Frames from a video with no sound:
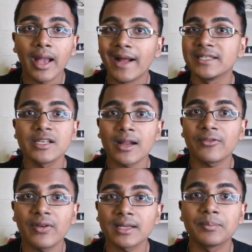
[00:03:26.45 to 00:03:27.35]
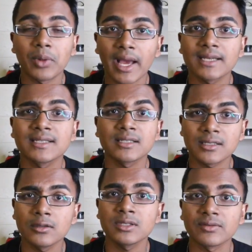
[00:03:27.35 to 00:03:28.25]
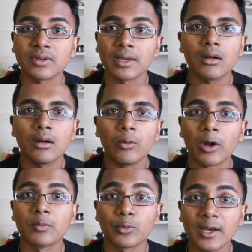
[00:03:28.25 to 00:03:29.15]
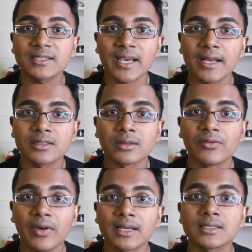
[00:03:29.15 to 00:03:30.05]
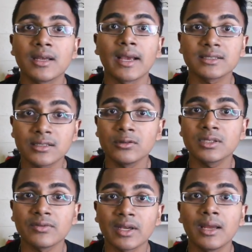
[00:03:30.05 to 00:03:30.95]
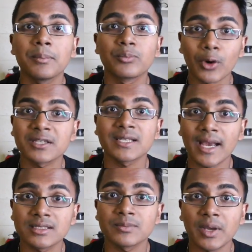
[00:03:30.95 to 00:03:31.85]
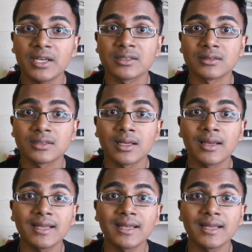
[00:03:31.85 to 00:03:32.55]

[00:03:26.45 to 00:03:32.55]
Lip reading: and it does not affect blacks exclusively, while breast cancer affects exclusively breast cancer patients.